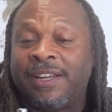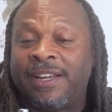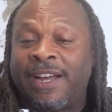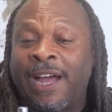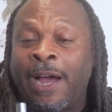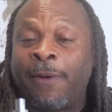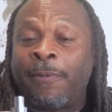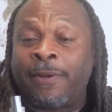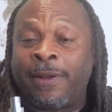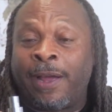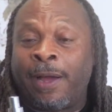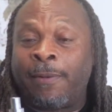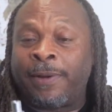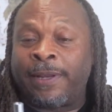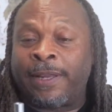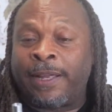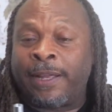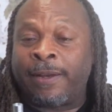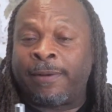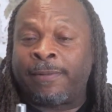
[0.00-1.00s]
I
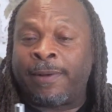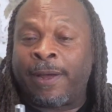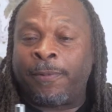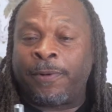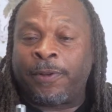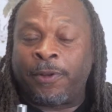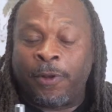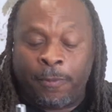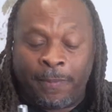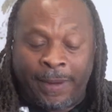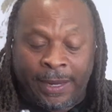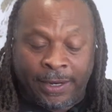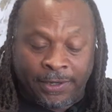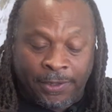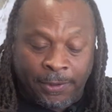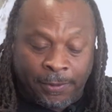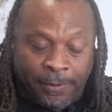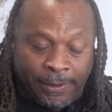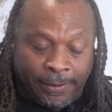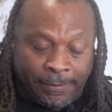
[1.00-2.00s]
would get it. I would go back
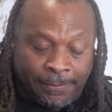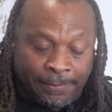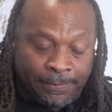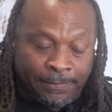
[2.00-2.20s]
to it.